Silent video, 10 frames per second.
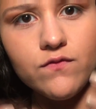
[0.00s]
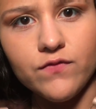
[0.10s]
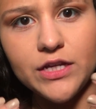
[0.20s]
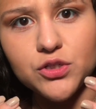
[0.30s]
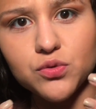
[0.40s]

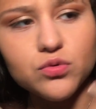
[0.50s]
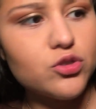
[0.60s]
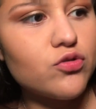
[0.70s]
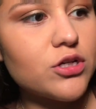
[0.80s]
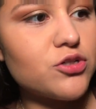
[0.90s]
facial
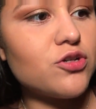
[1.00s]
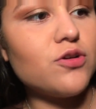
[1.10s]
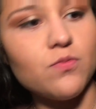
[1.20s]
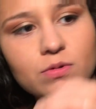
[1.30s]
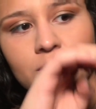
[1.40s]

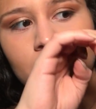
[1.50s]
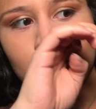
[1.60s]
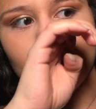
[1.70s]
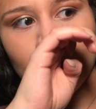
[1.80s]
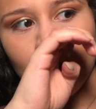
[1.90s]
structure, we're gonna
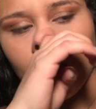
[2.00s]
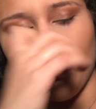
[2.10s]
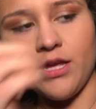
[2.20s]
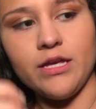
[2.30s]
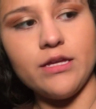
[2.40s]
go
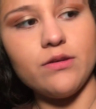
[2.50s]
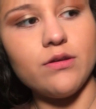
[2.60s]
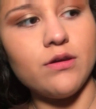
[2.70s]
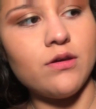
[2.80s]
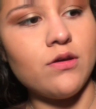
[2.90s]
in